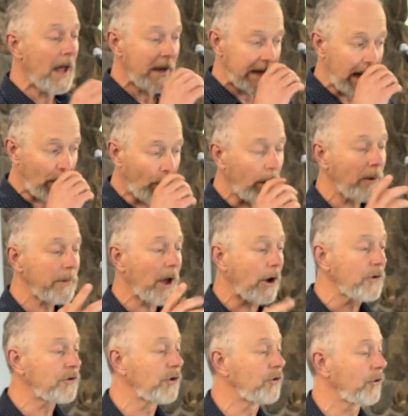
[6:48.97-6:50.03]
Now, what I'm
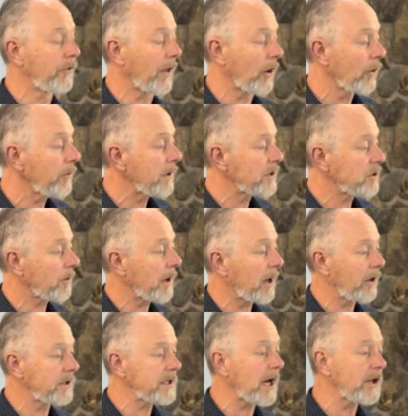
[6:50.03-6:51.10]
going to do, though, is I'm going
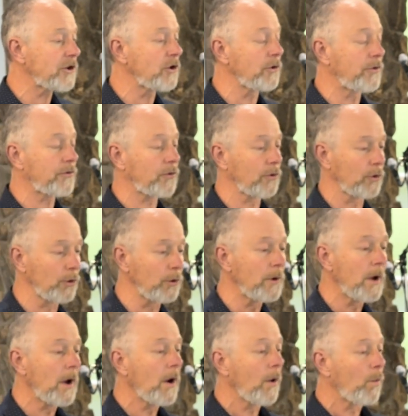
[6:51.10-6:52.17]
to take you through